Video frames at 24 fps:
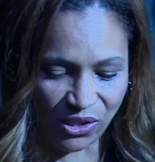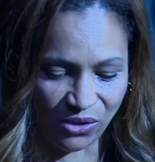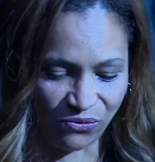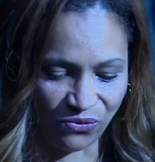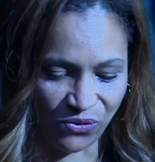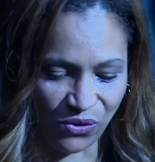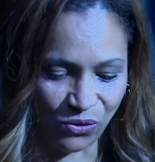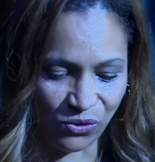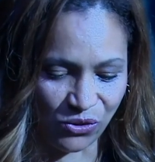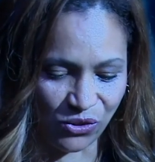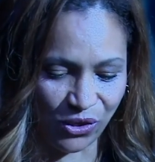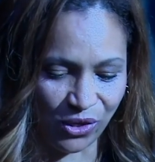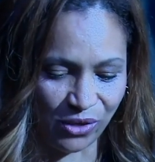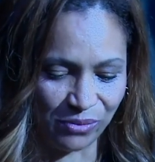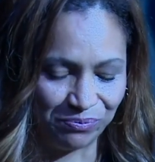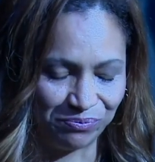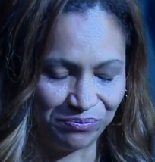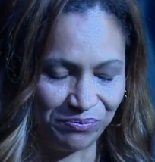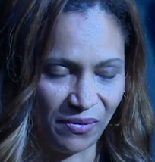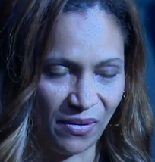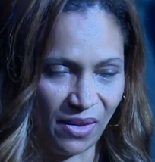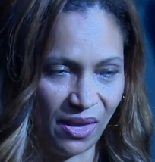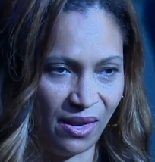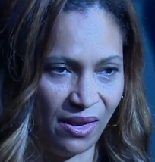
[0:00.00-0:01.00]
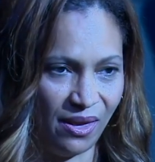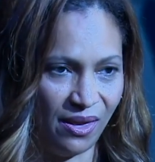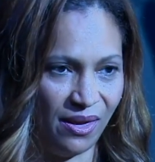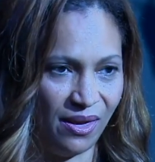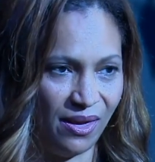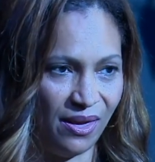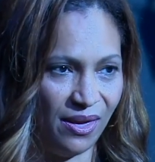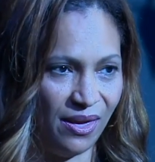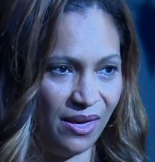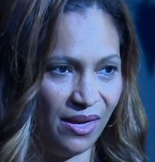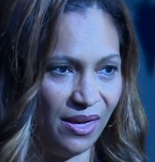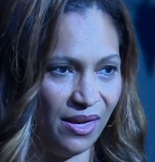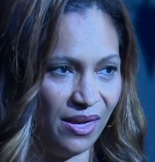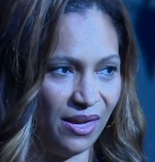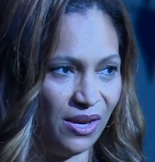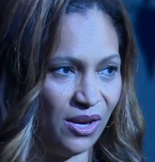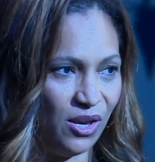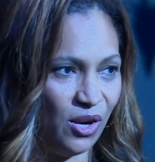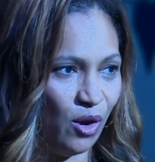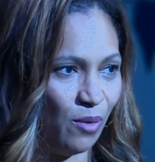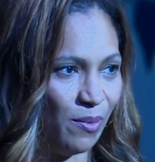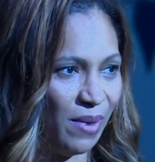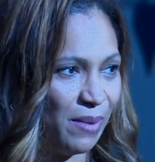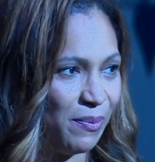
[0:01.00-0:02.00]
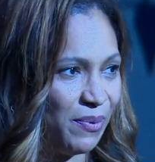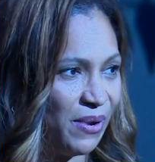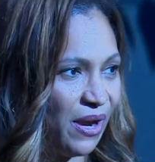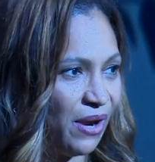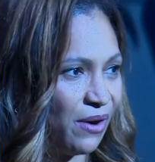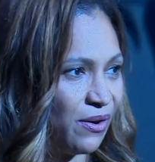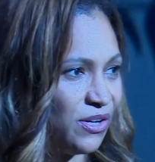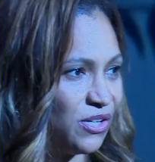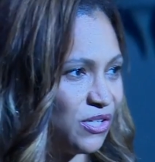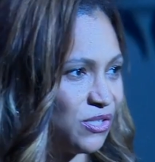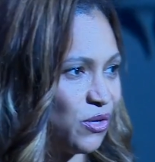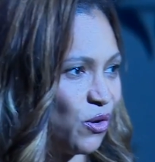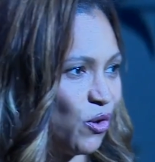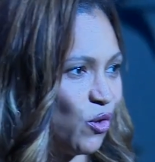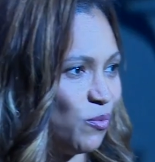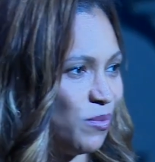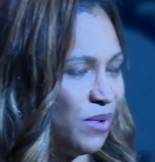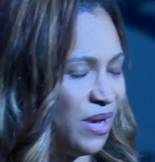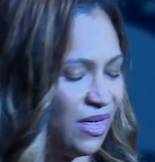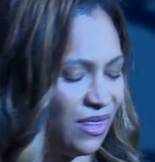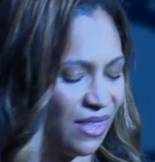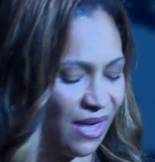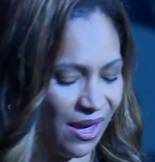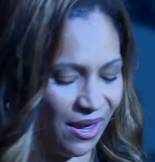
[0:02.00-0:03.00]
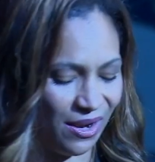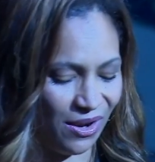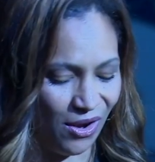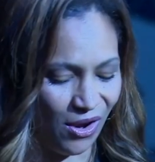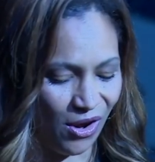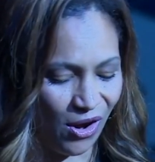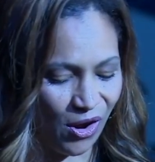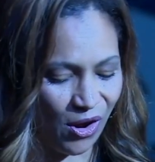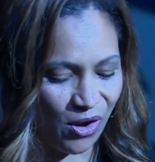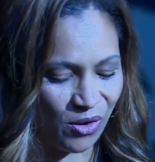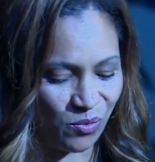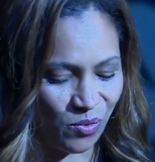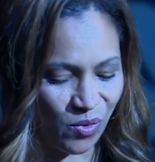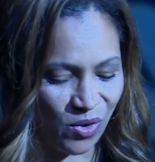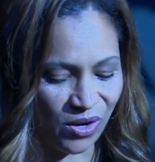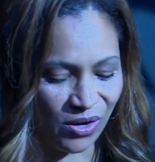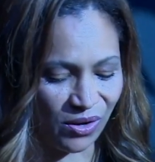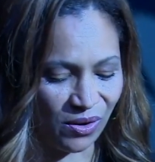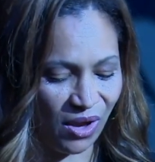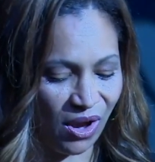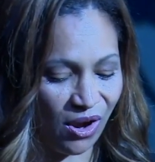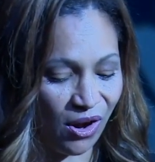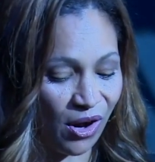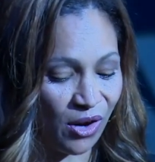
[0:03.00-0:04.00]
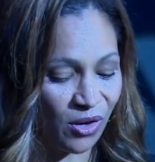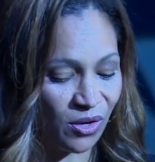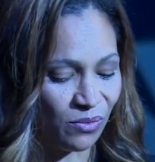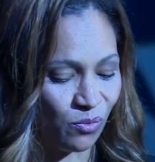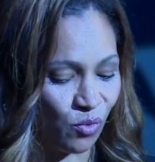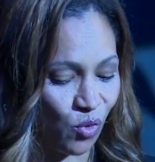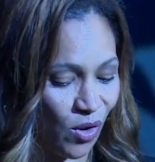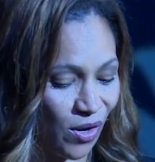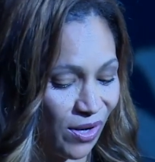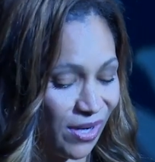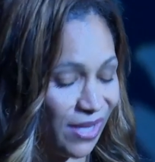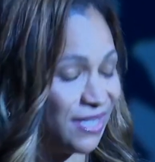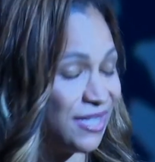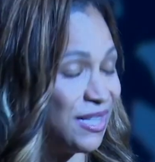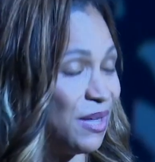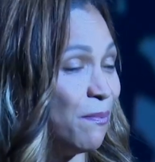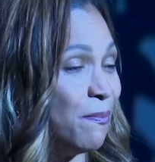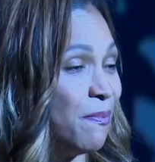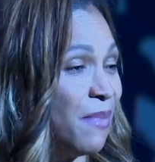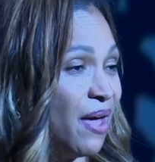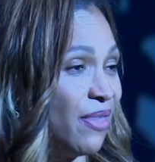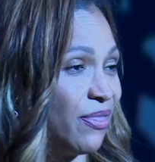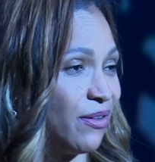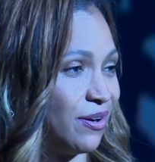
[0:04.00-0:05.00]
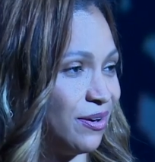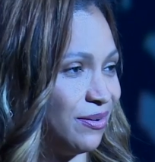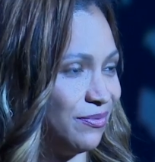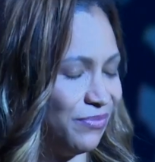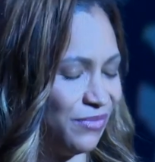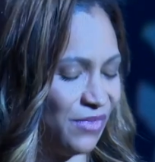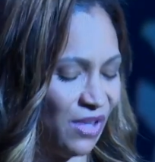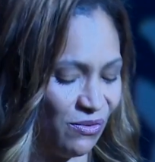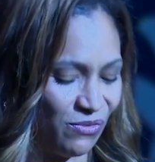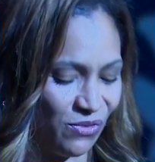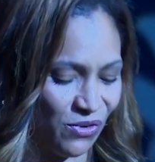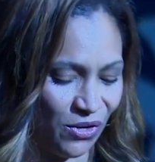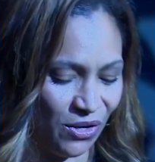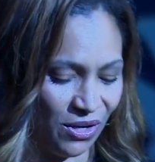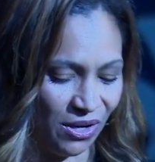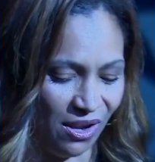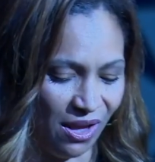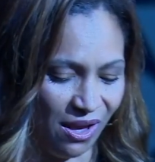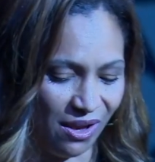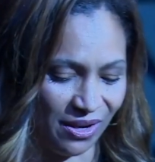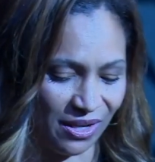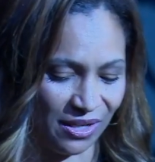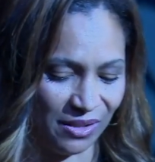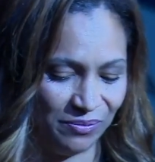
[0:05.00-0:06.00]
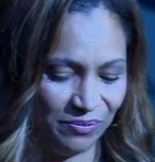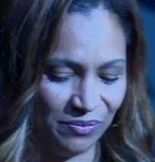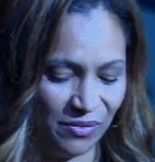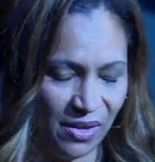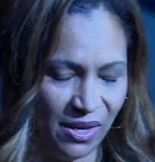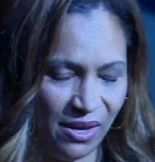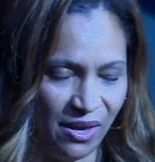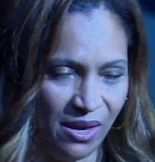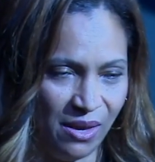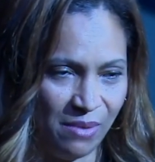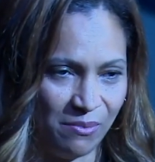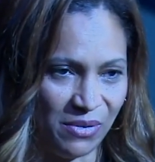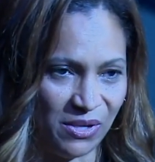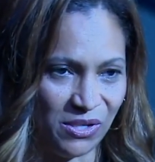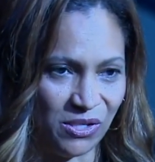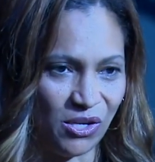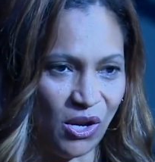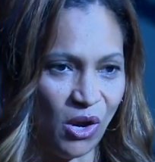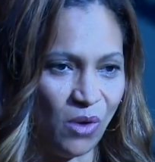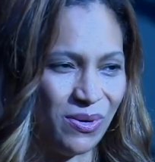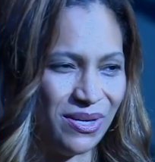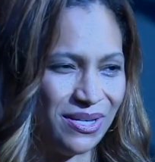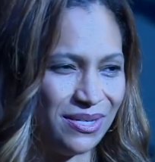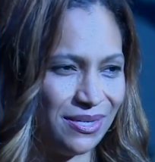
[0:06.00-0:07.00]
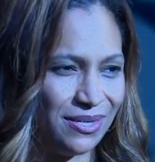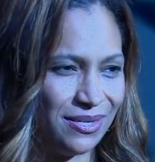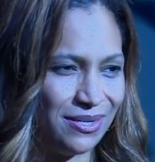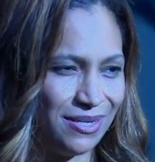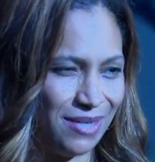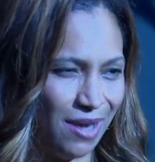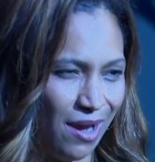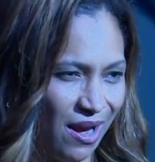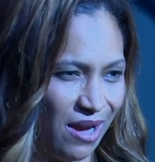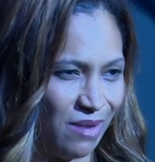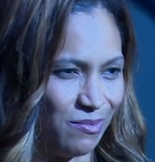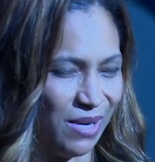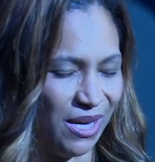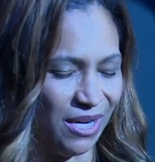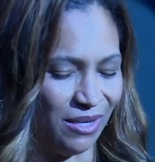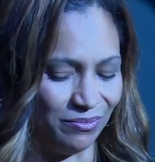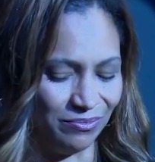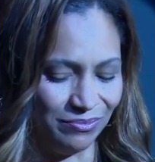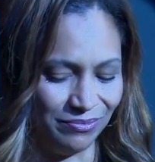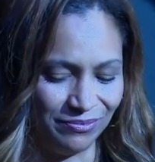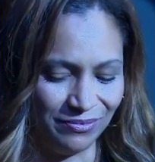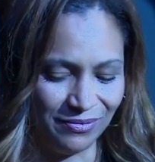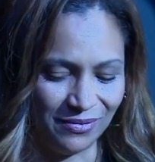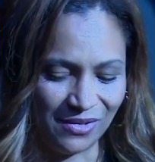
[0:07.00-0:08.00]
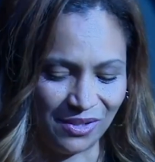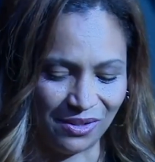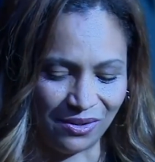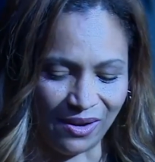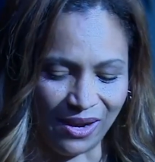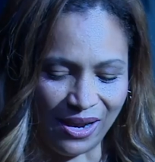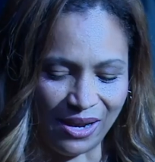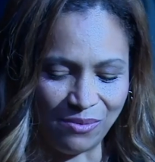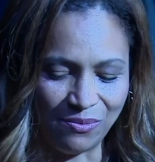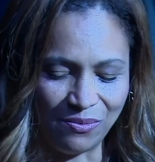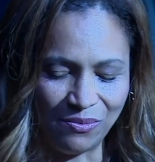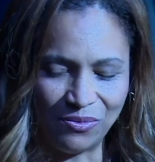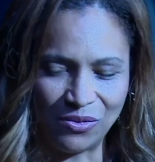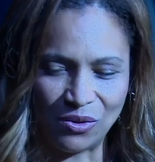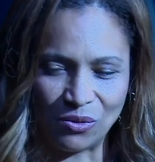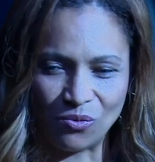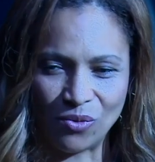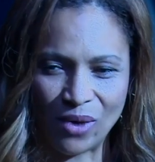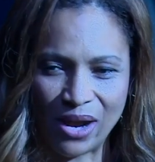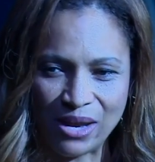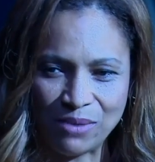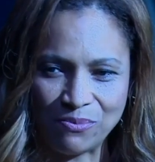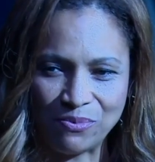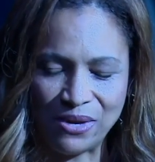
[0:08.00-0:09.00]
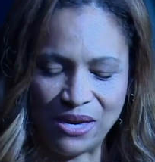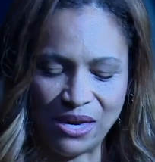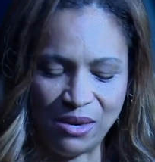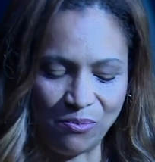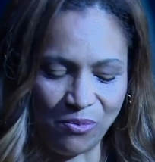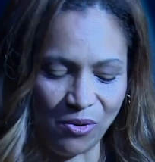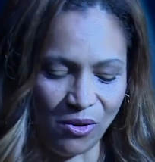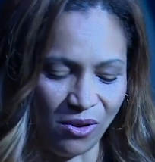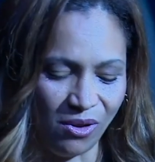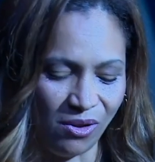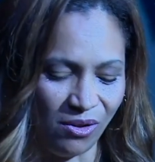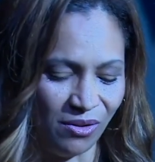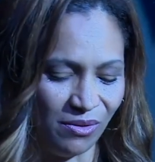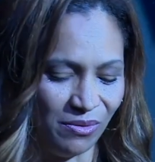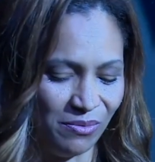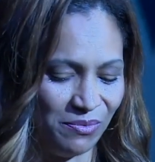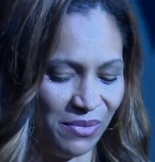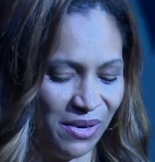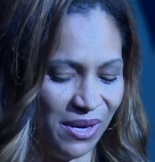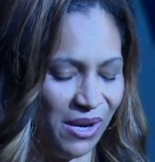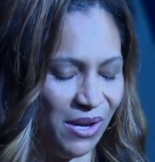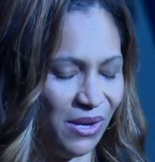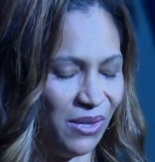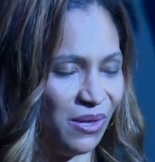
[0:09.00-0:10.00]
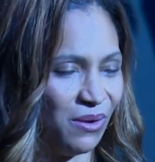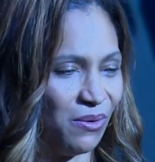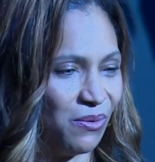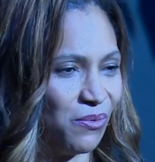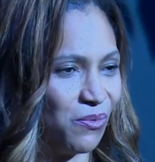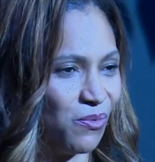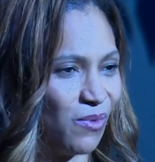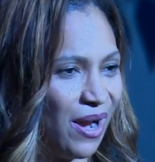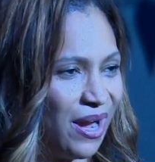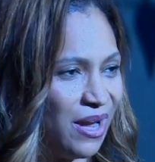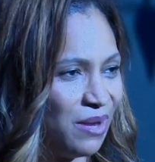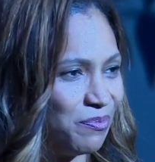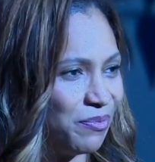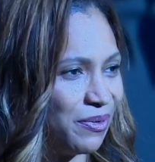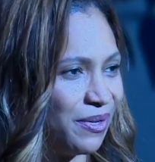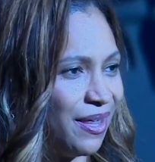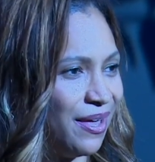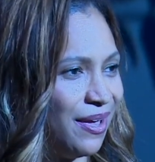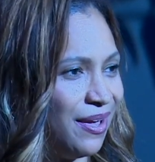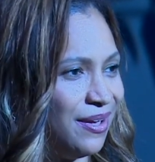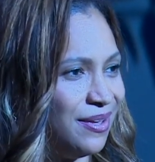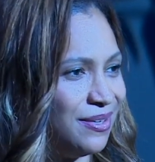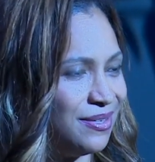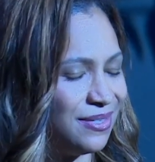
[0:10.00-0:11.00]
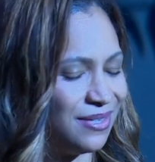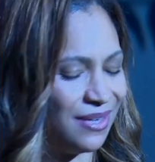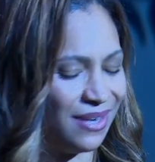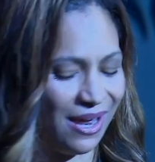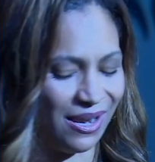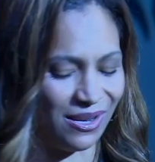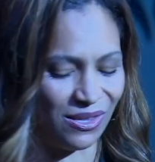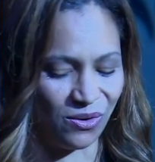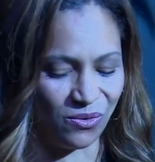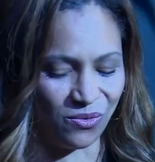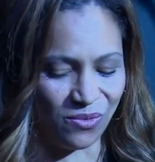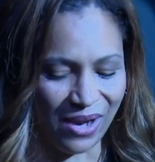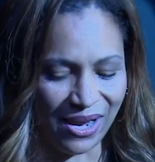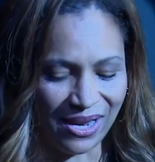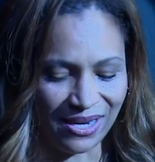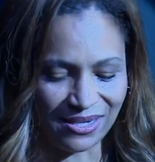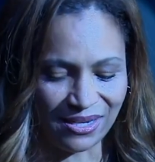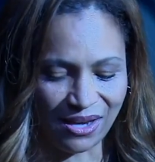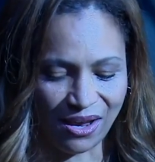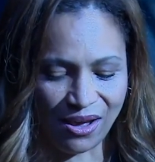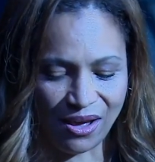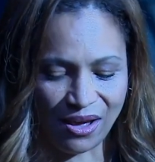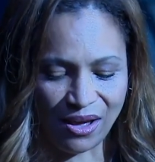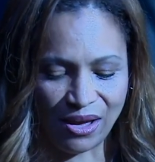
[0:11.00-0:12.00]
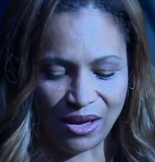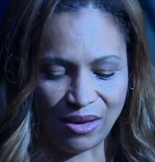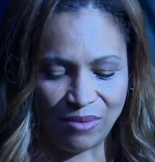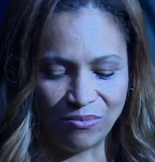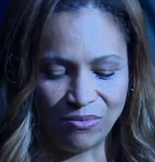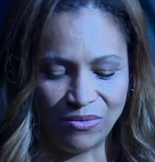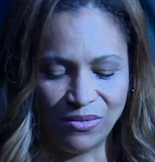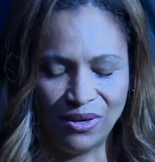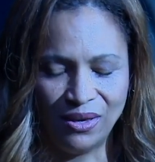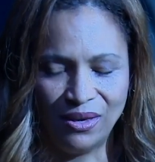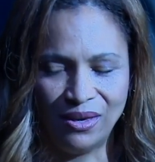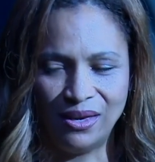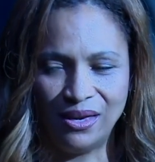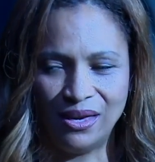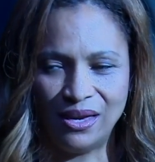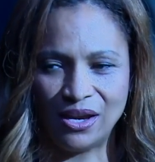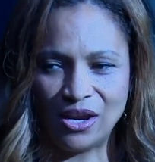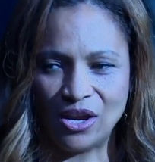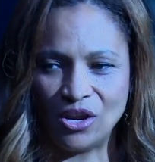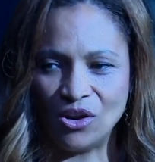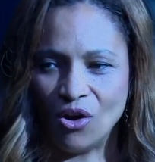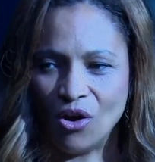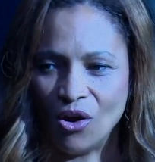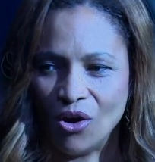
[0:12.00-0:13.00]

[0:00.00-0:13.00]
in the future. You know, my parents told me that hard work is the mother of good luck. But so is timing, right? The right people being in the right place and at the right time can